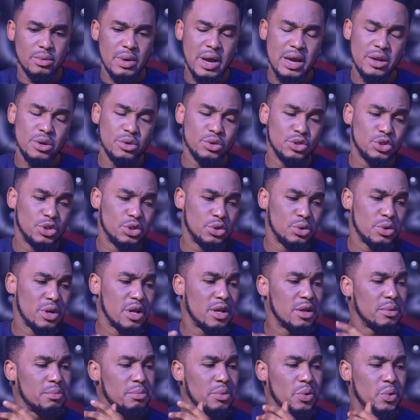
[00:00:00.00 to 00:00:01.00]
Why don't you
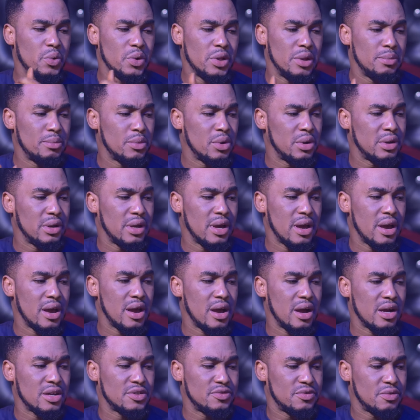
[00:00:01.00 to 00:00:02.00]
help me with the money I
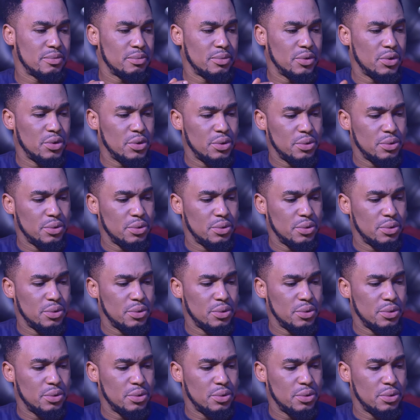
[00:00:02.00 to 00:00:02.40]
asked for?